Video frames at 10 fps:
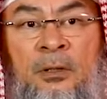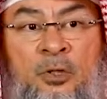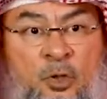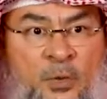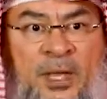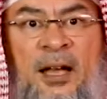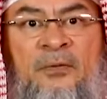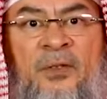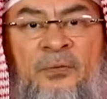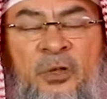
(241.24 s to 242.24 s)
So we
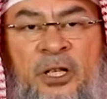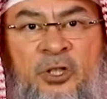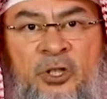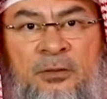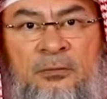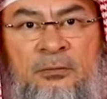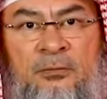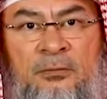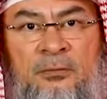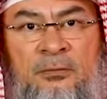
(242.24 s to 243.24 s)
have the footage.
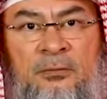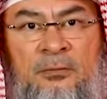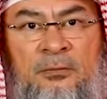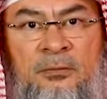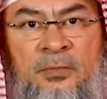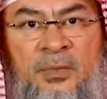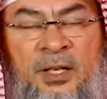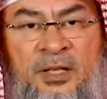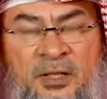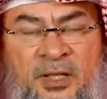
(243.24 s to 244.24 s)
Is